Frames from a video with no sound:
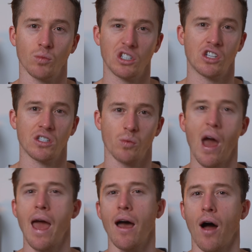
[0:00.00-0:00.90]
which is
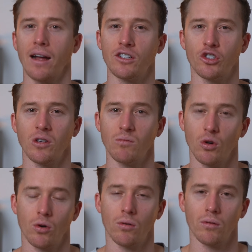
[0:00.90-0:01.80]
where I assume
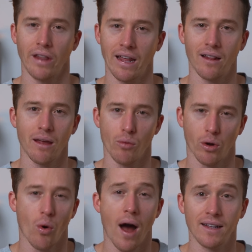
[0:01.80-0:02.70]
you're legally
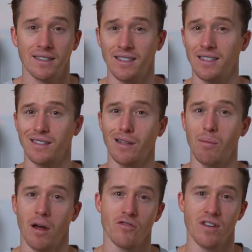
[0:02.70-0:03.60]
required to
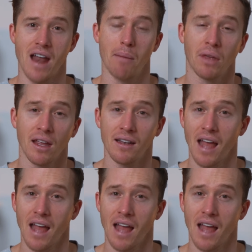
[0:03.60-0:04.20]
sleep under a napkin